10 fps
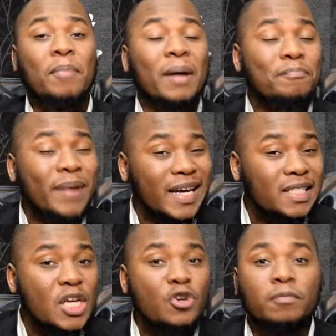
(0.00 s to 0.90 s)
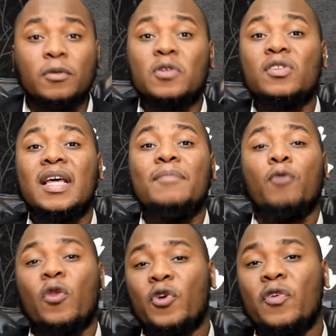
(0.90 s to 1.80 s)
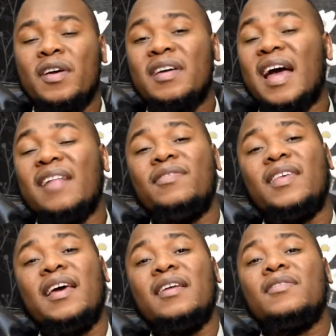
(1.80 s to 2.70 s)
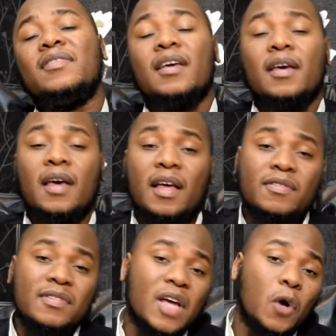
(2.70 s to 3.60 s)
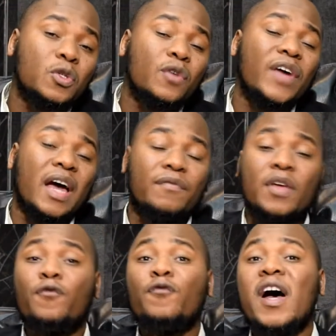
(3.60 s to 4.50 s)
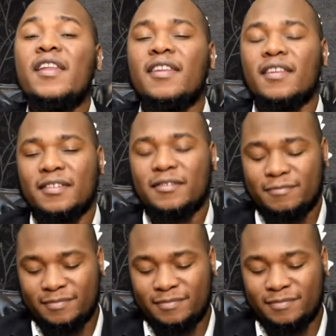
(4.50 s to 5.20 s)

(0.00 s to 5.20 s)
But biting your Muslim brother and say it's out of having fun.